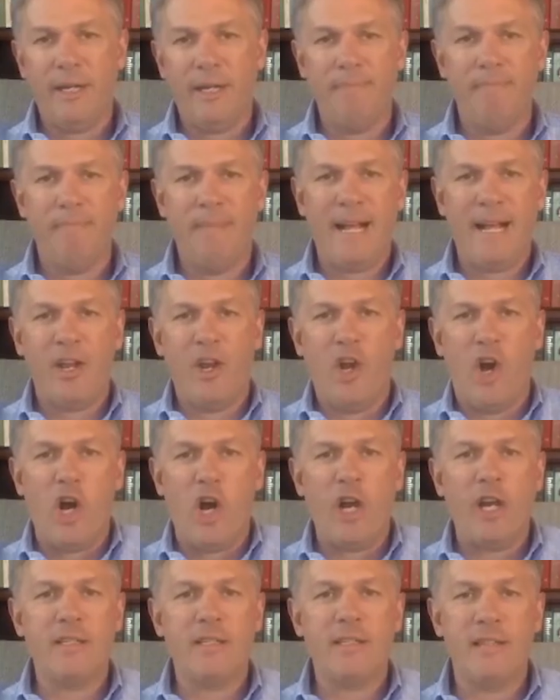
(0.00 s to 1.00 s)
Back in
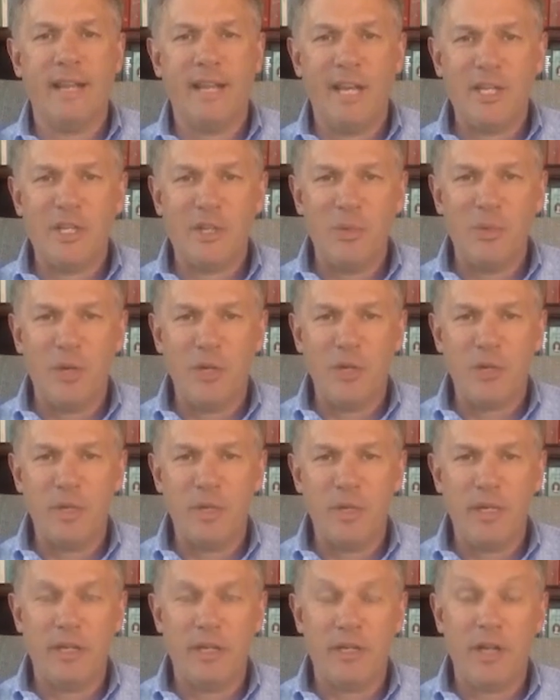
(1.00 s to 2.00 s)
August, I guess it was, we
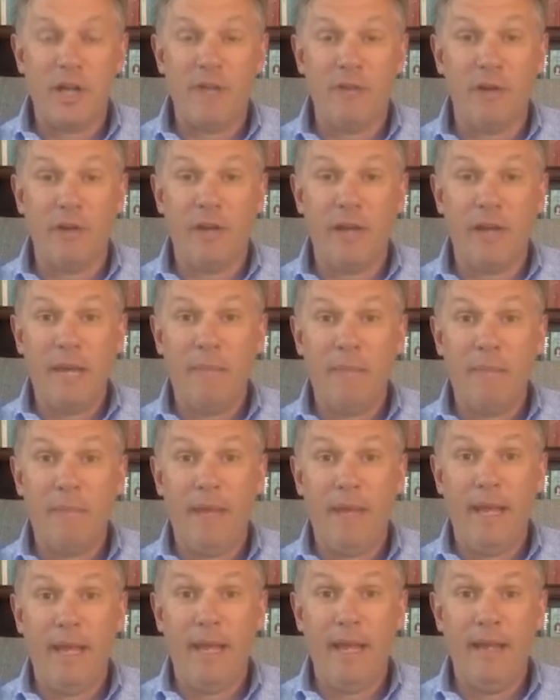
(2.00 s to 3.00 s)
kicked off our
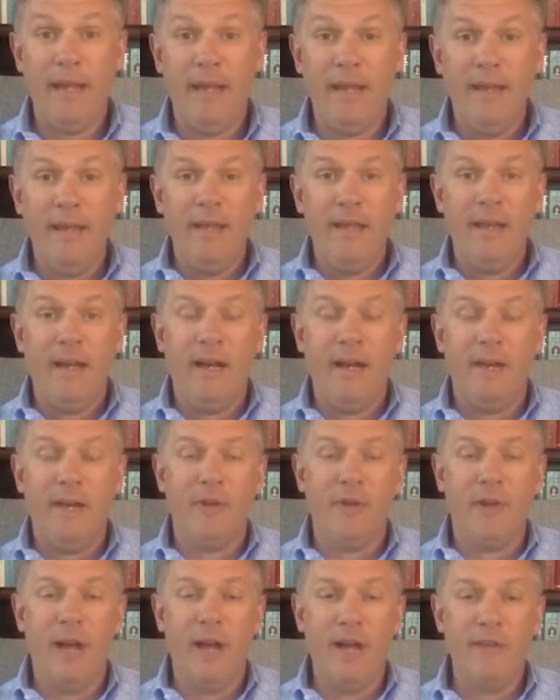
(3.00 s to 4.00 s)
campaign
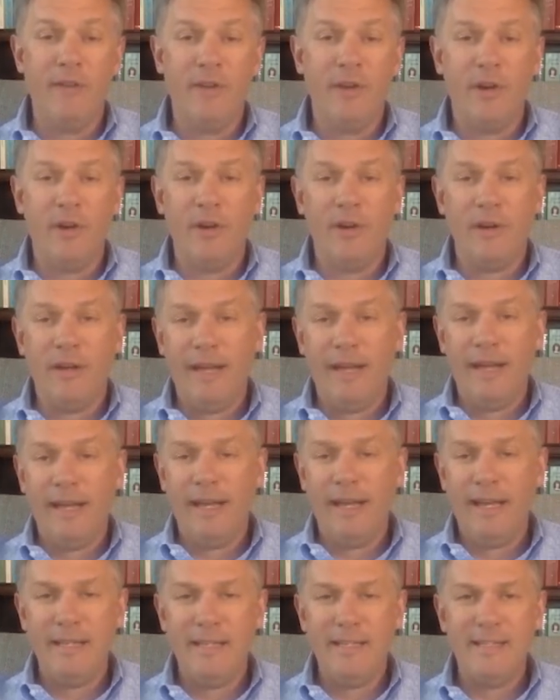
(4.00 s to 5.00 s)
for governor,
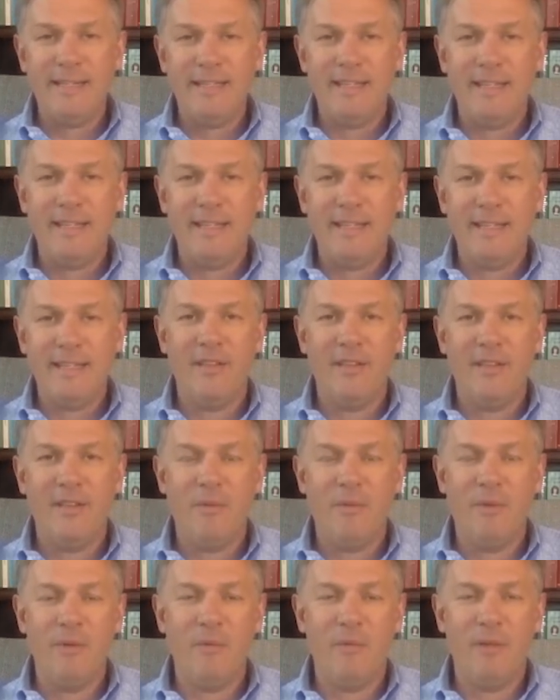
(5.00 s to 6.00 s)
and
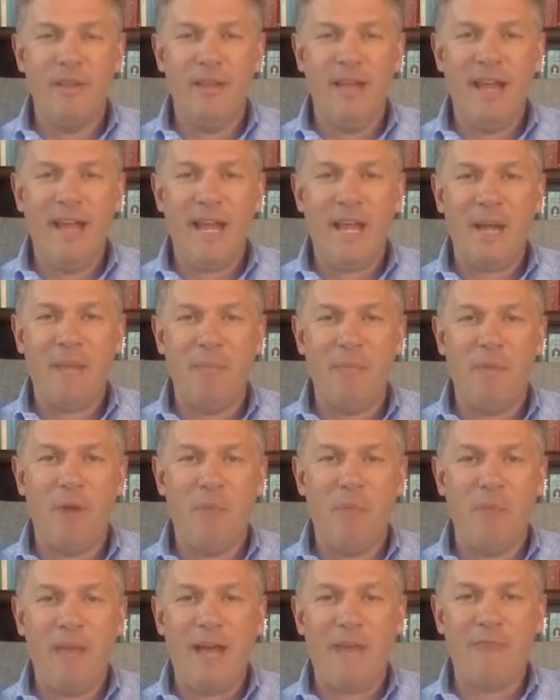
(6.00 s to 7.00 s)
we laid out
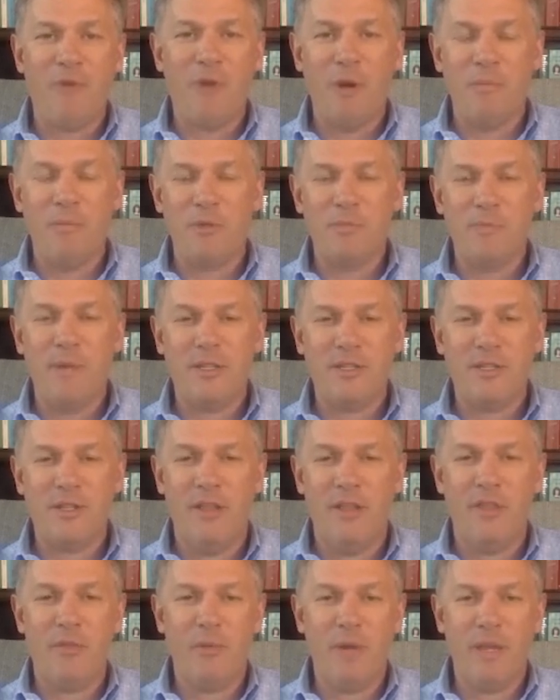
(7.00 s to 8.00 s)
our platform was based
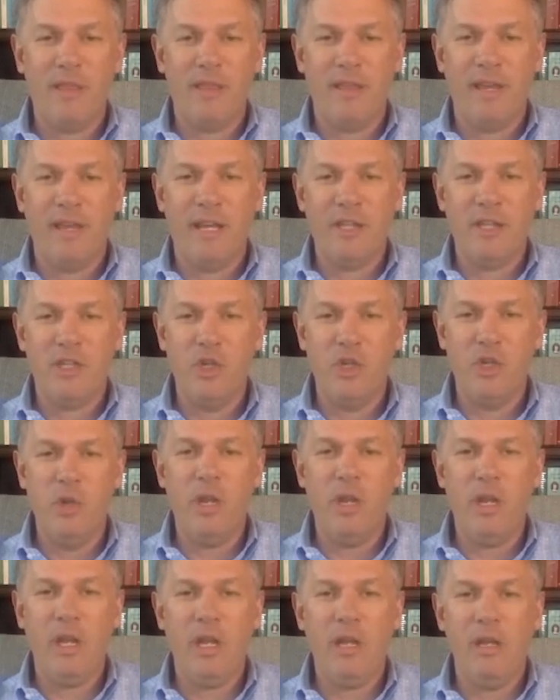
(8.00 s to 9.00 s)
on three things:
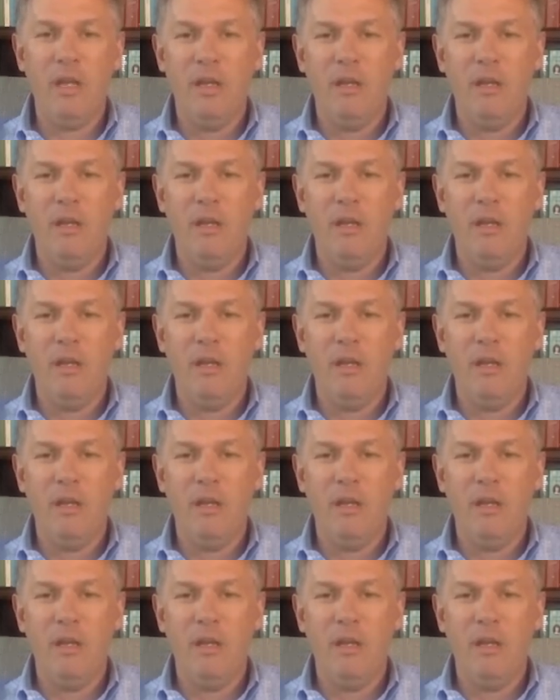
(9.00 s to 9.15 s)
unity,